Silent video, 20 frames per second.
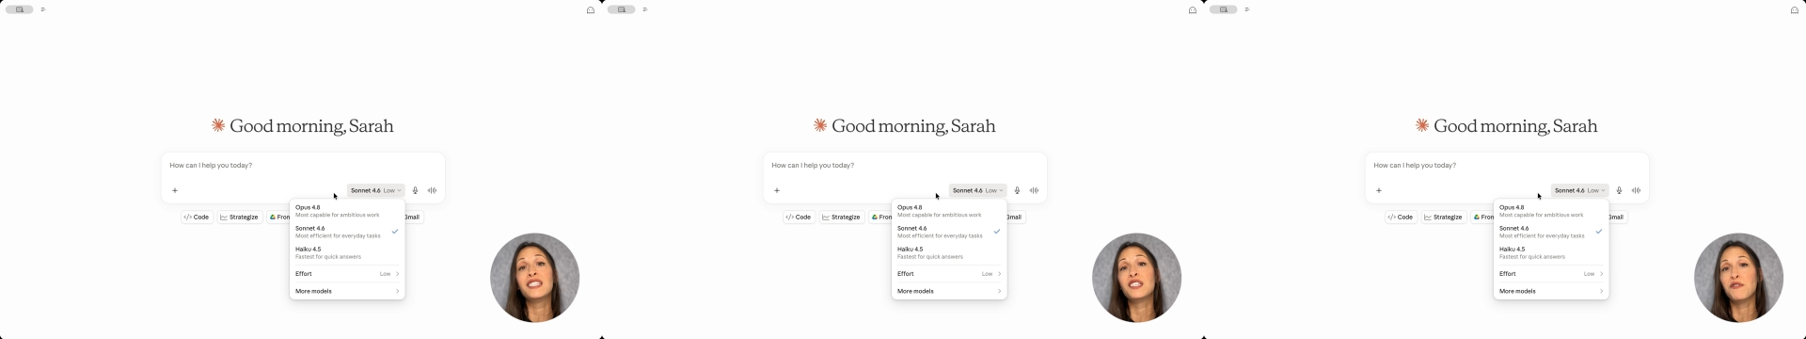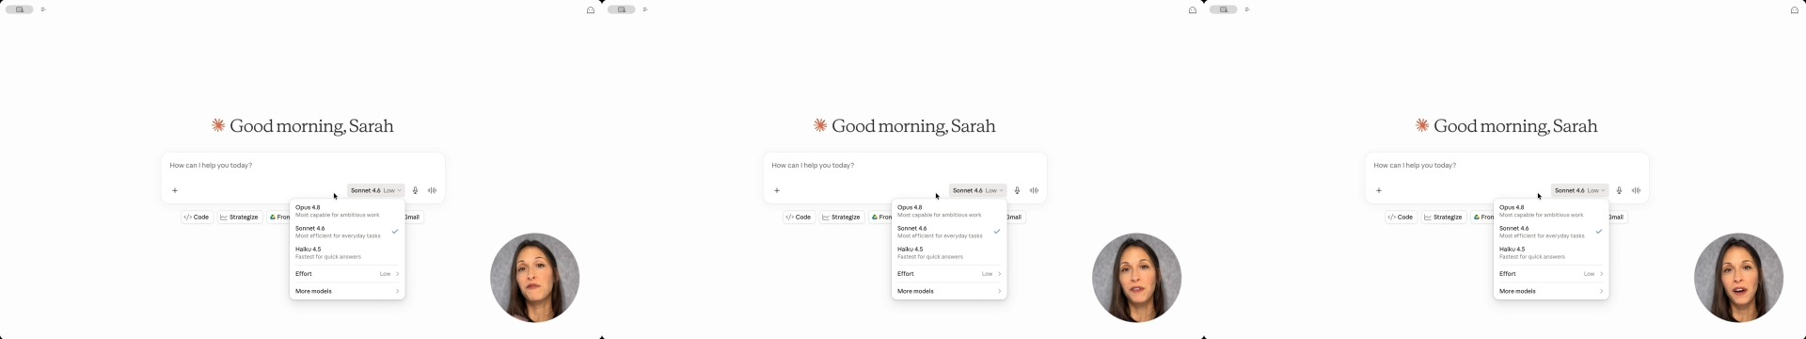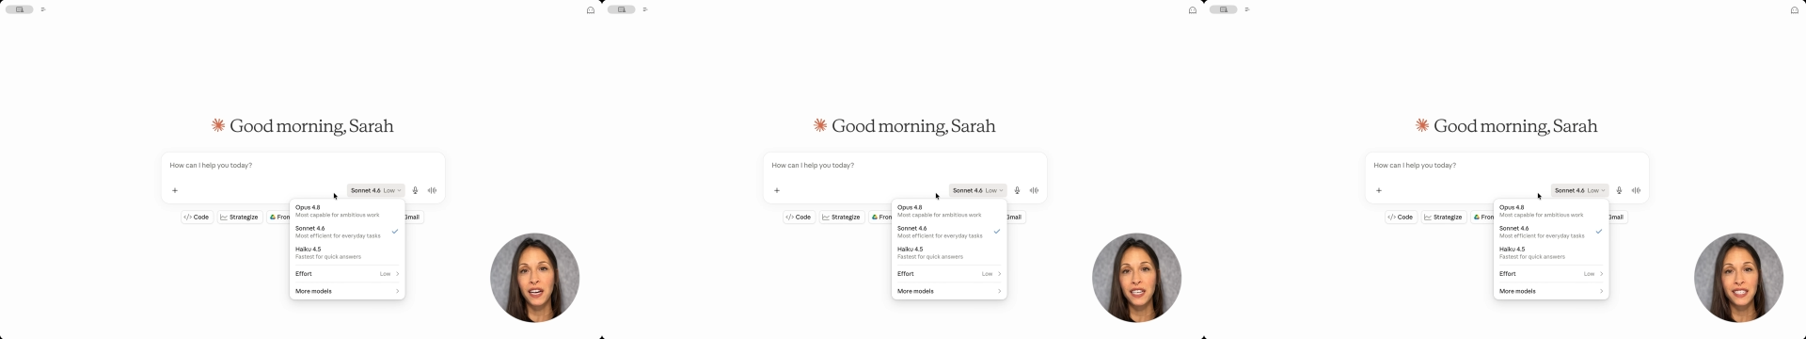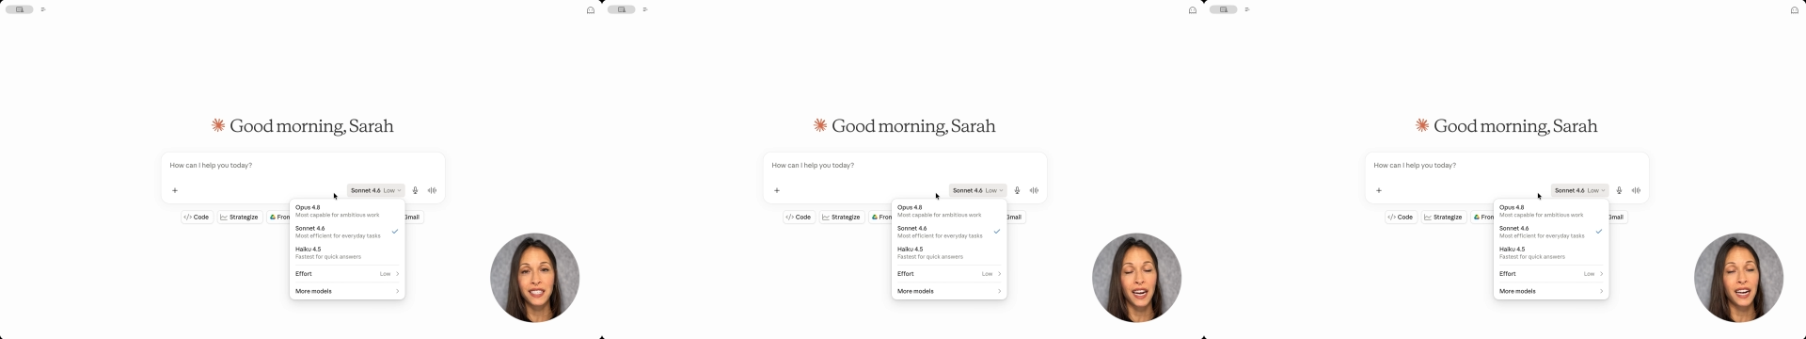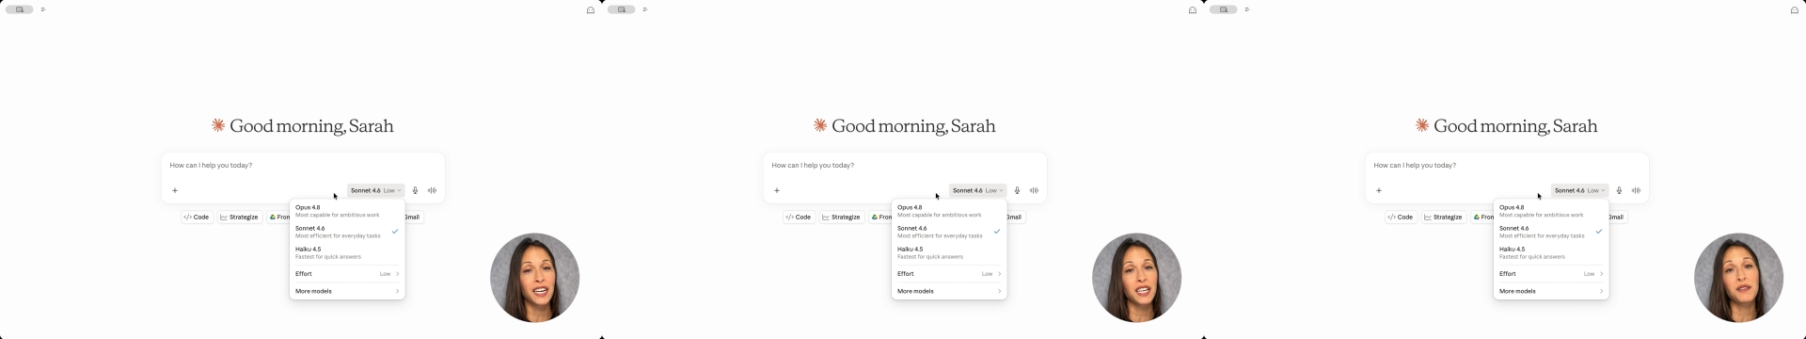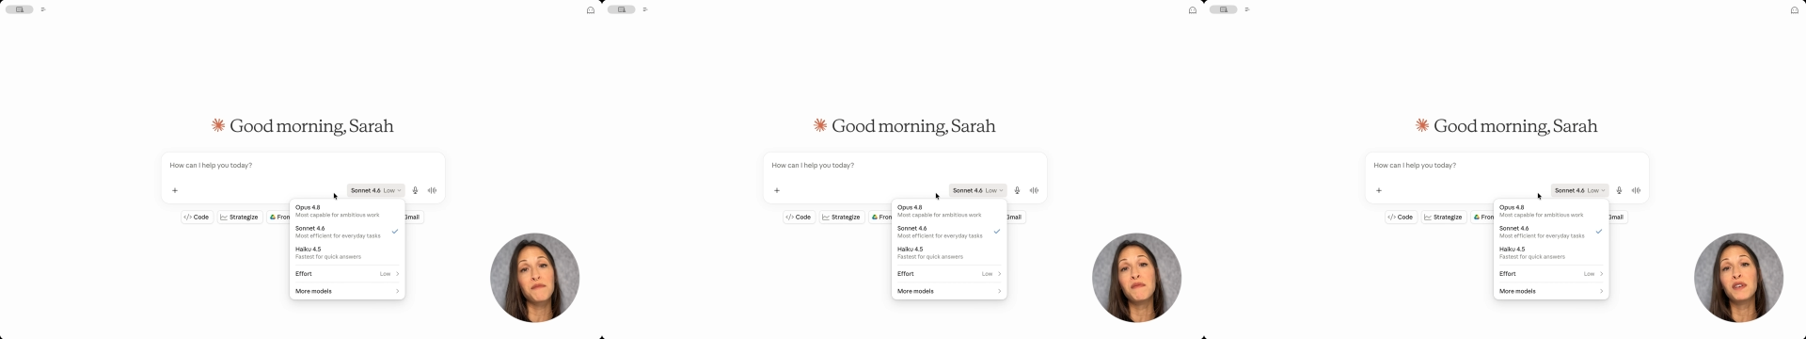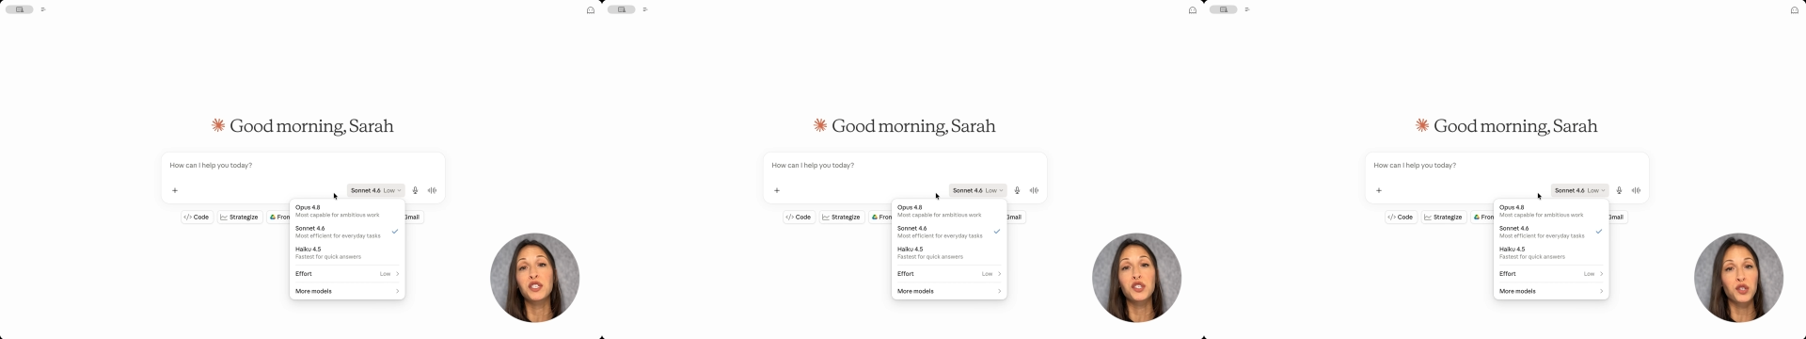the fine
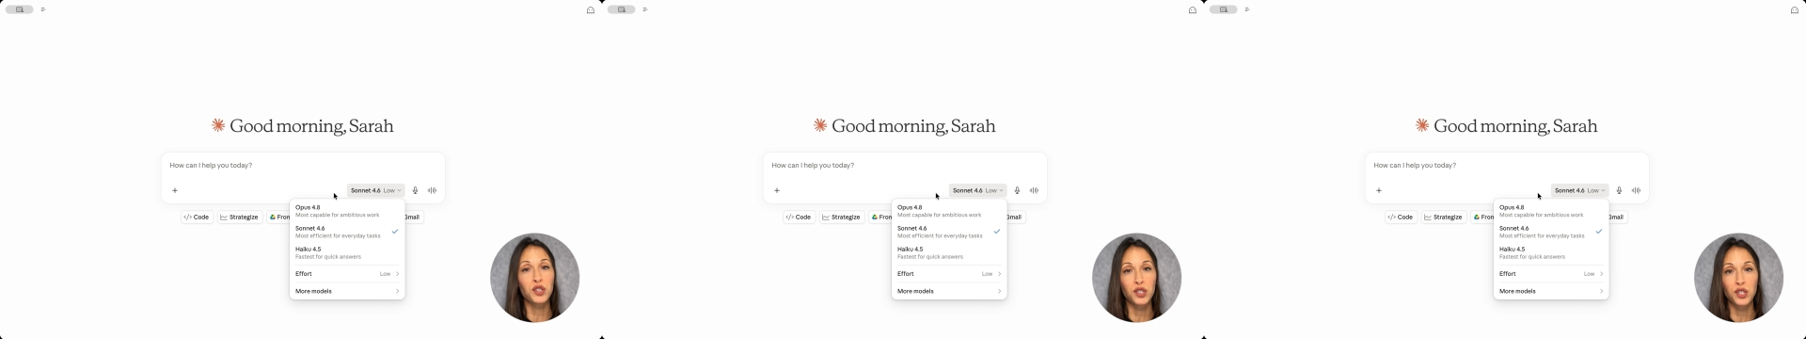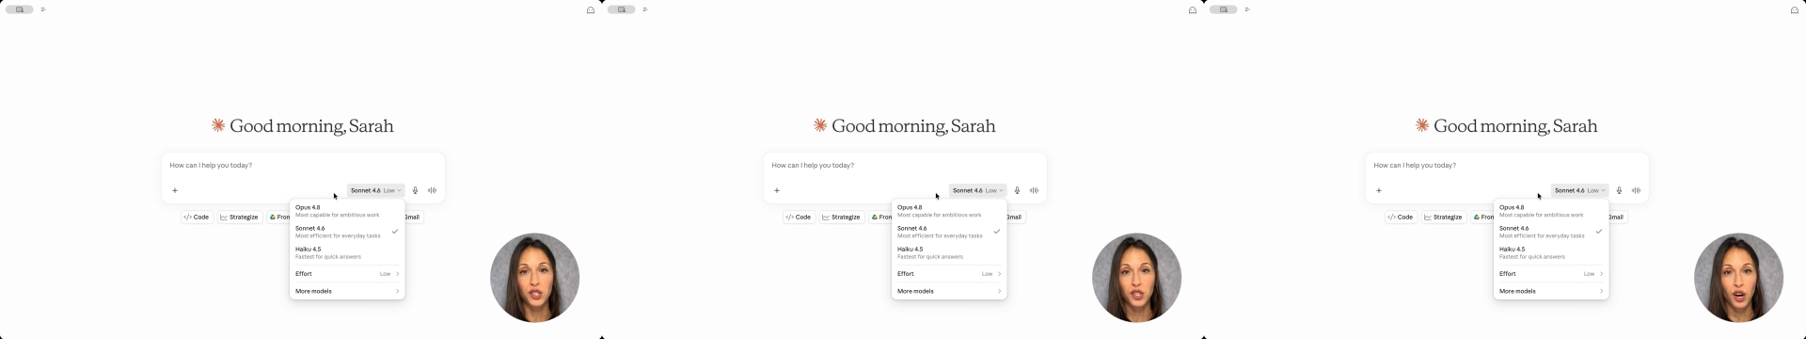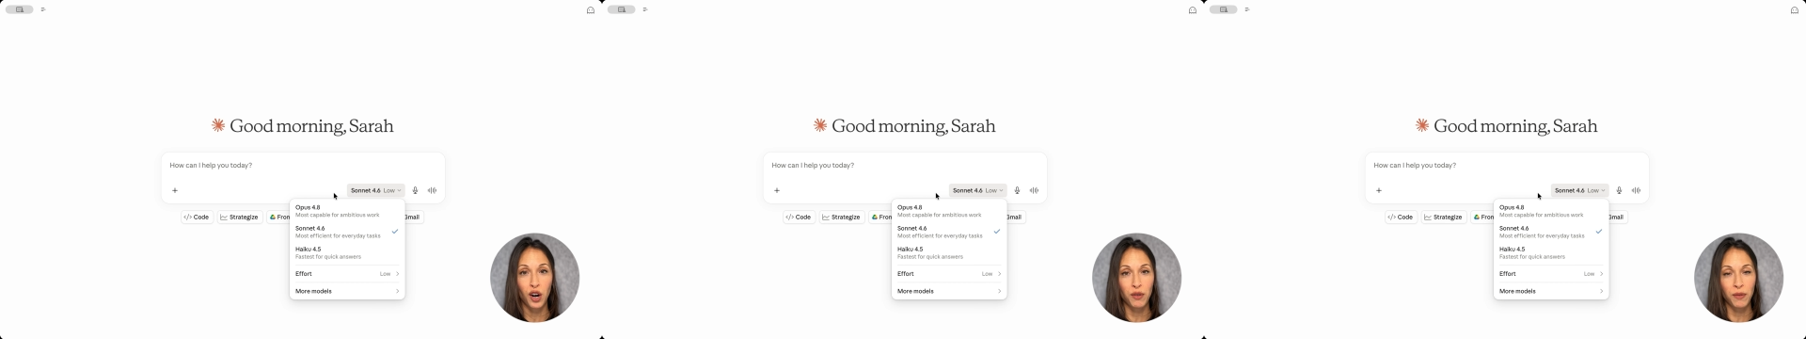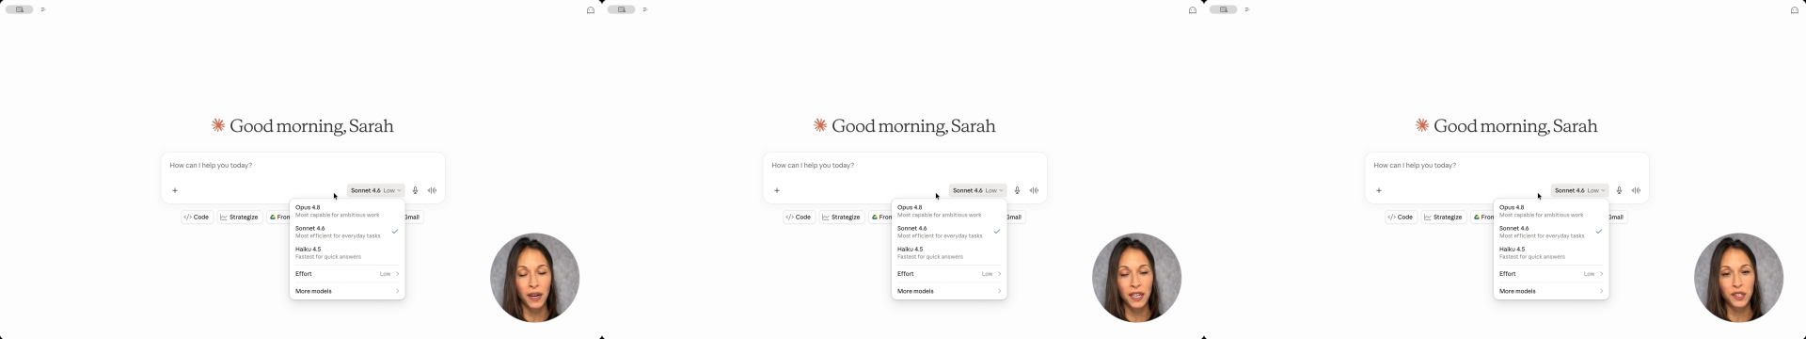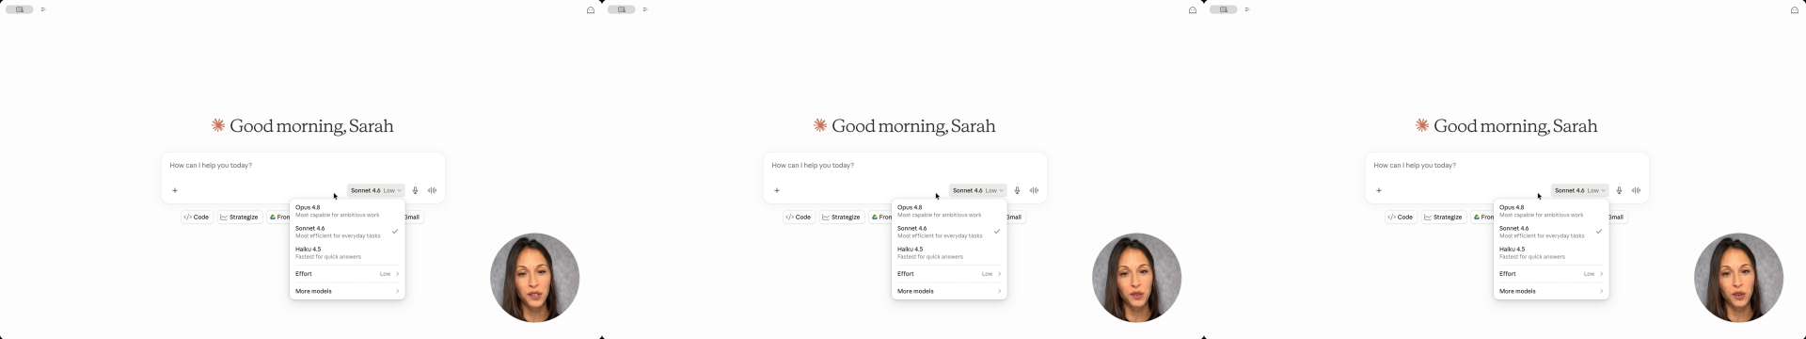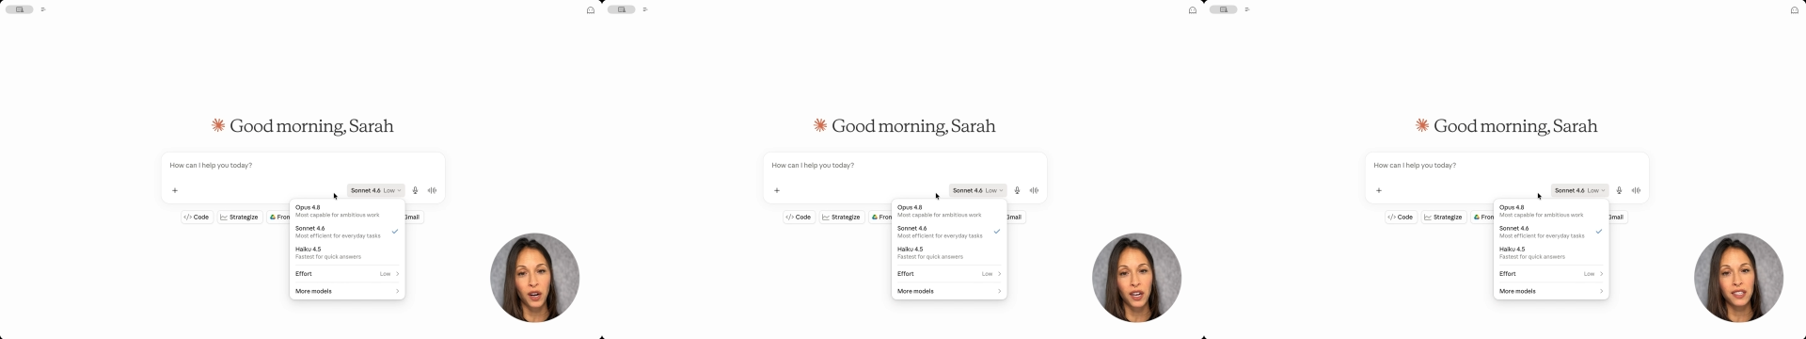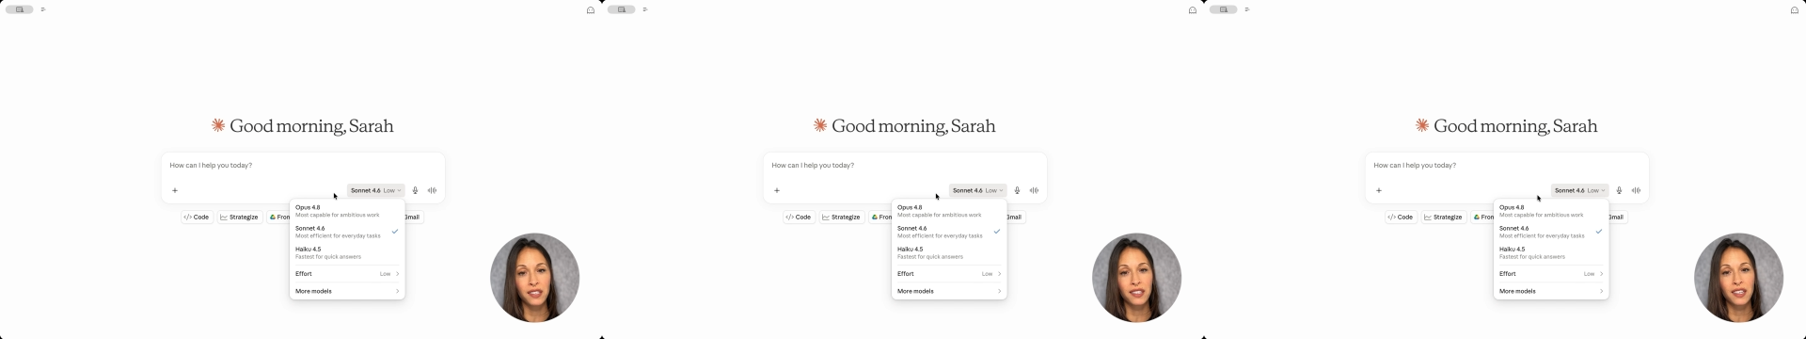dining Michelin star
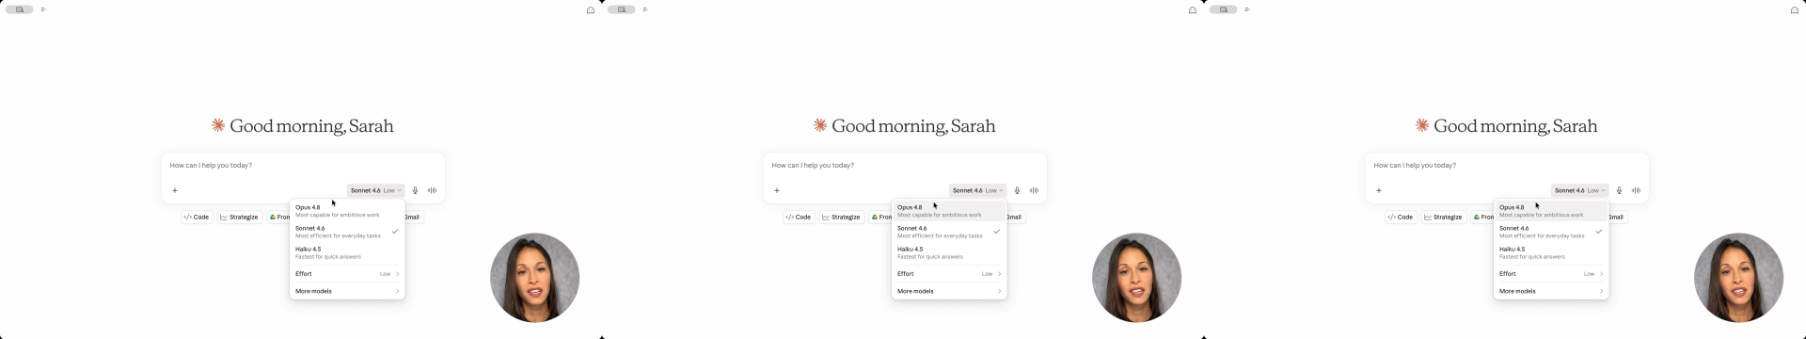restaurant.